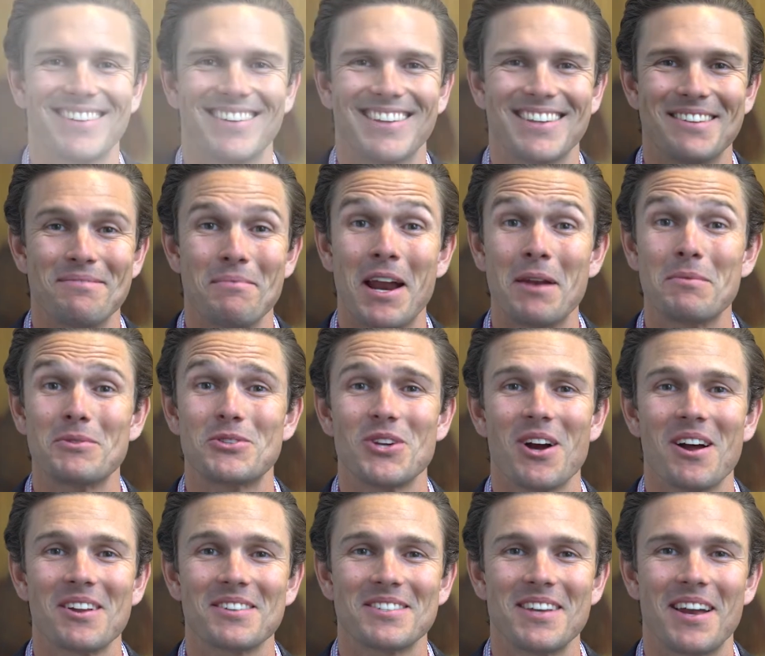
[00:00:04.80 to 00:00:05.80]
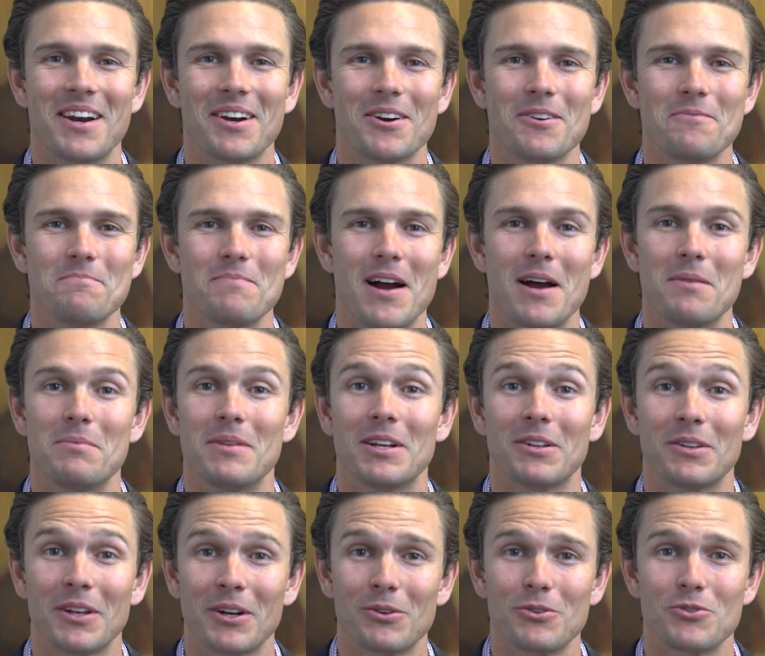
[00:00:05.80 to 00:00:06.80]
My name is John Snedeker. I'm the
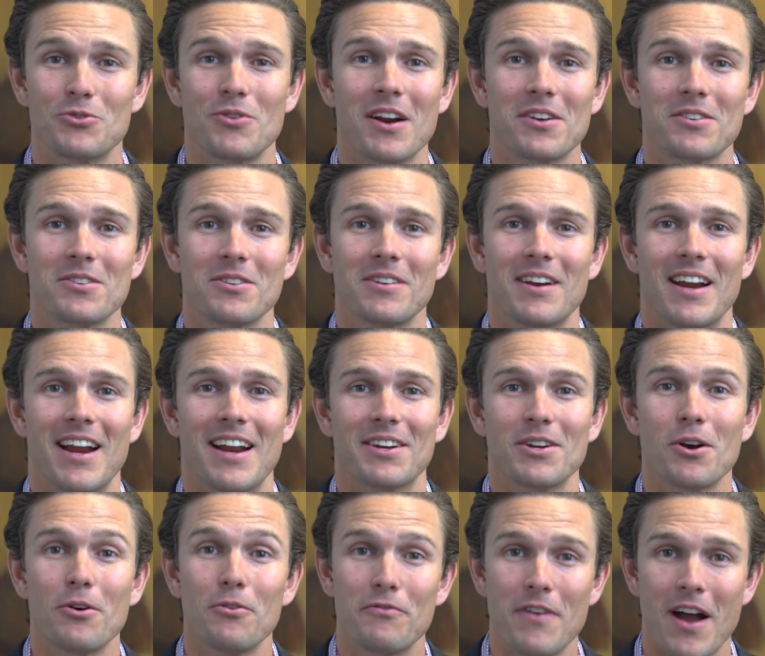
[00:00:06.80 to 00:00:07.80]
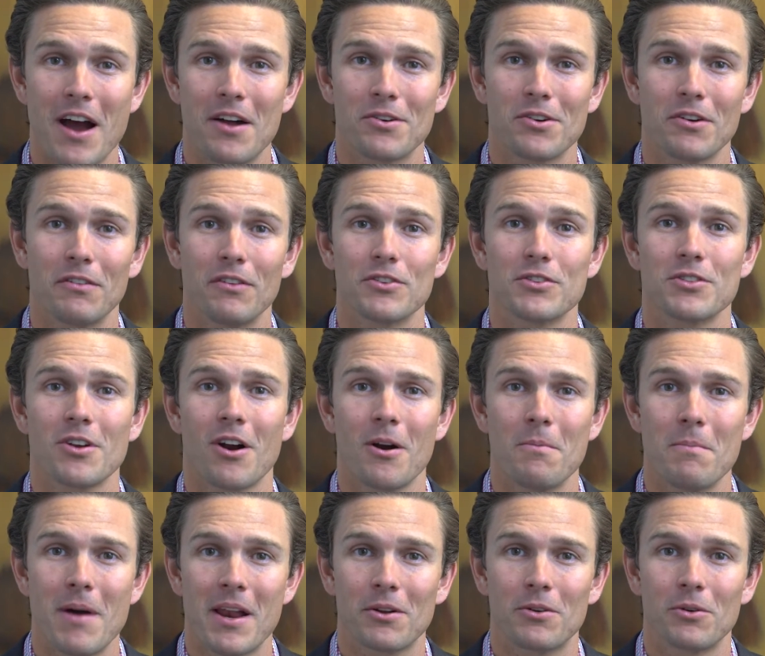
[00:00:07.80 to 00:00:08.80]
clinical director and co-founder of LaSara
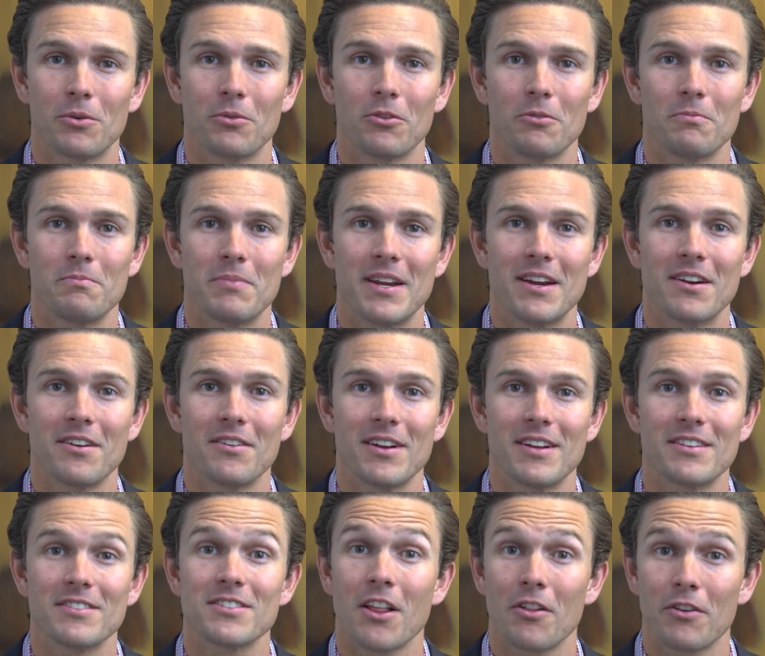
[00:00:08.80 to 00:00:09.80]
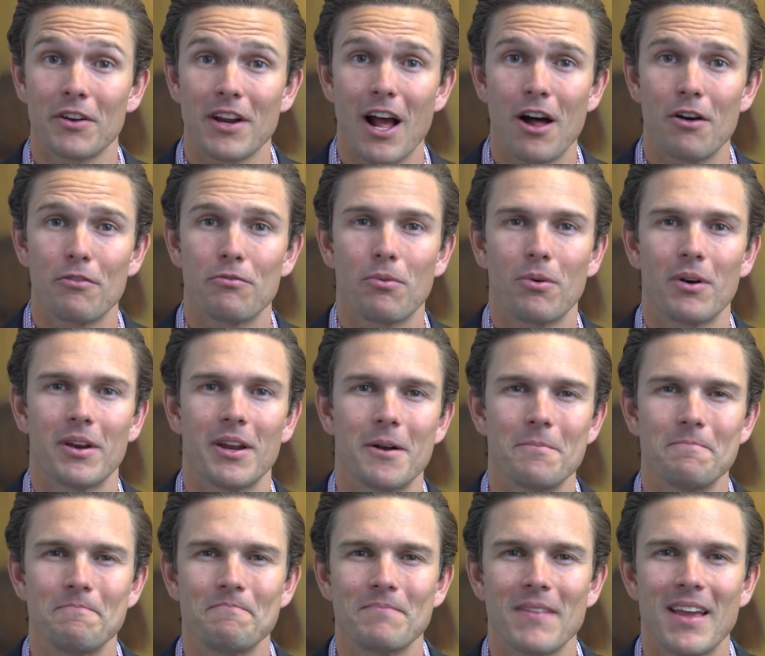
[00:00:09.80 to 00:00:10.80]
Medical Group here in Southern California.
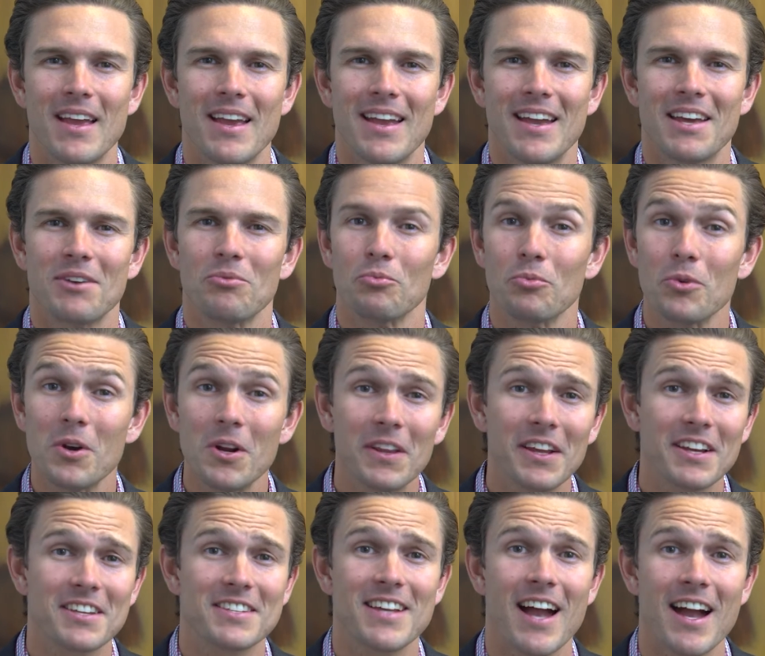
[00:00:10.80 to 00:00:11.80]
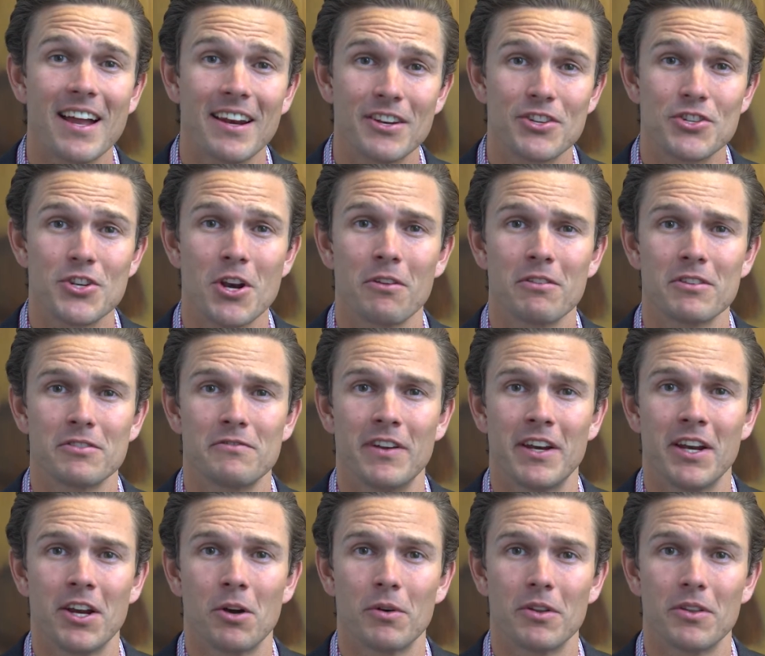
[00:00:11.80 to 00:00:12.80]
And I'm really excited to share this
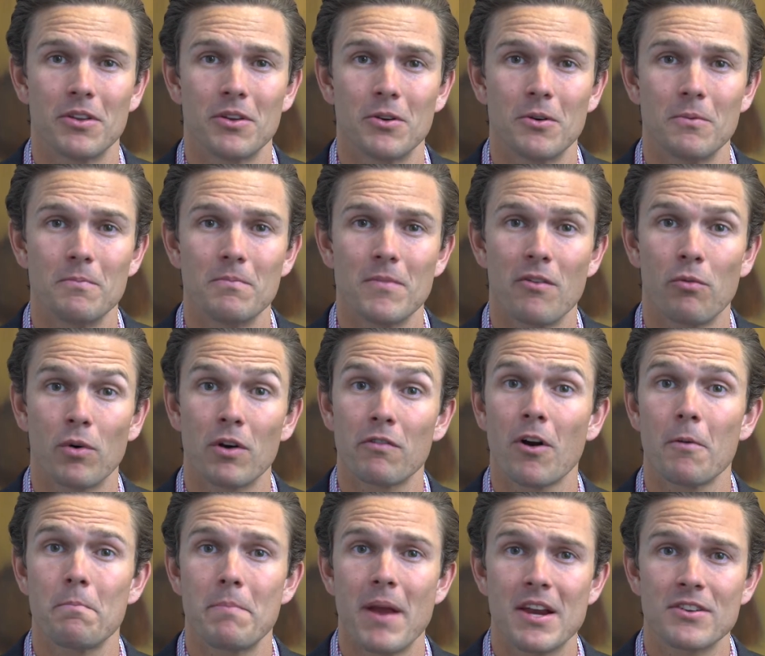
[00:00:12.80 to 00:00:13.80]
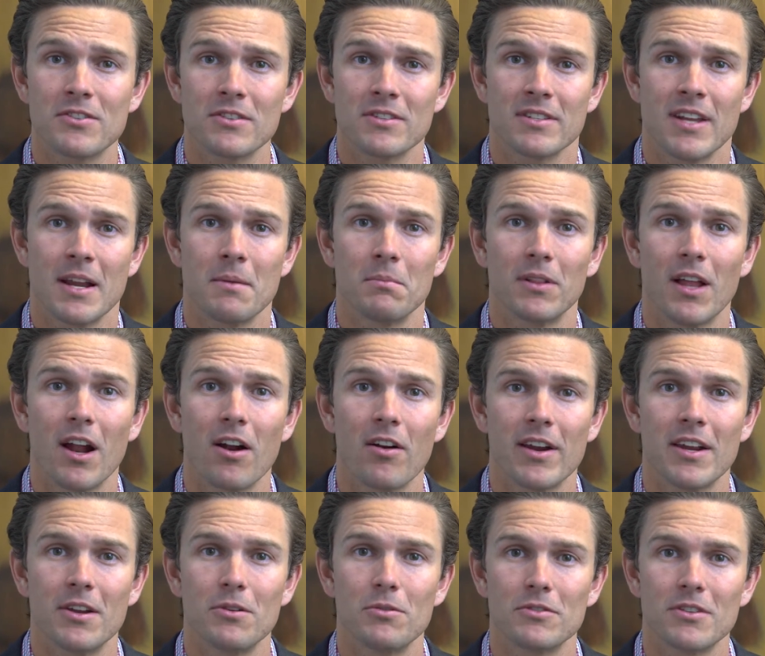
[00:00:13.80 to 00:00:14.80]
video with you of one of our patients named
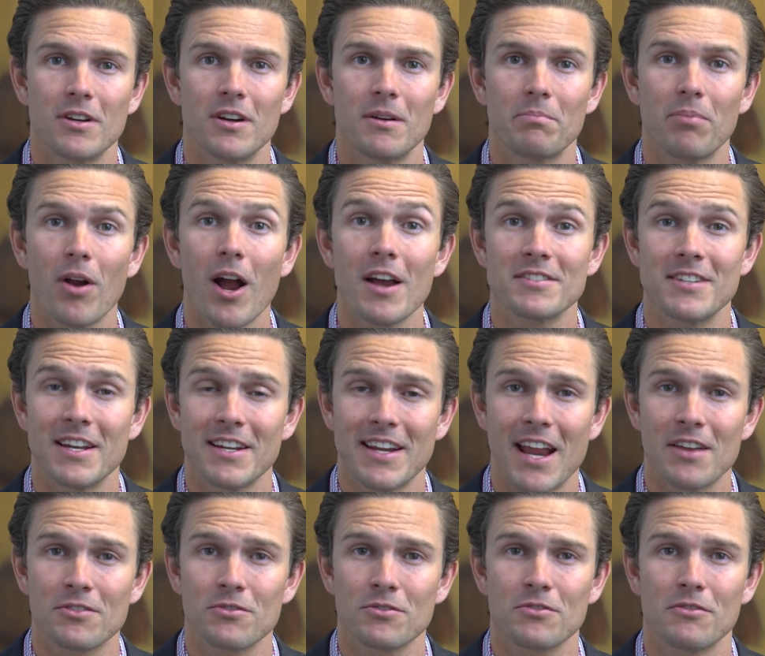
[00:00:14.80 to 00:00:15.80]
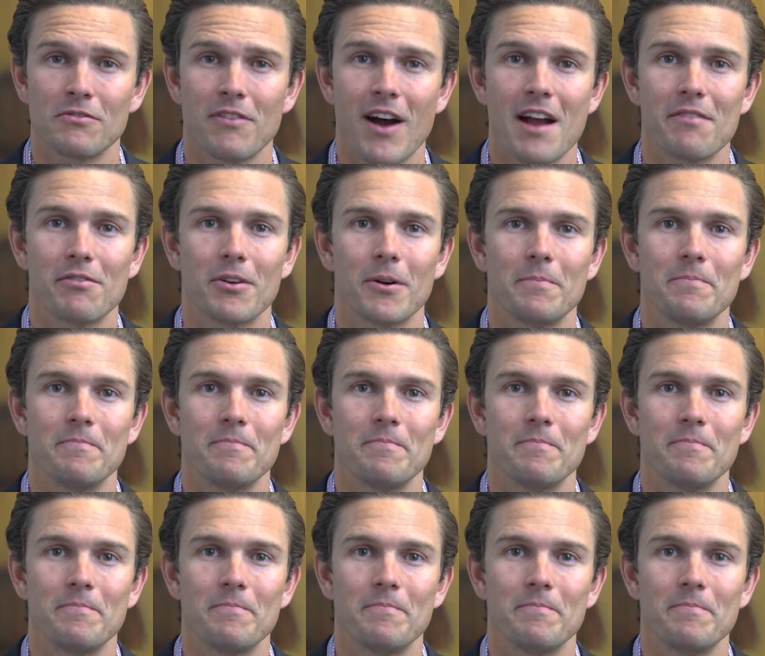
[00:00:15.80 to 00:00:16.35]
Larry, who's a prostate cancer survivor.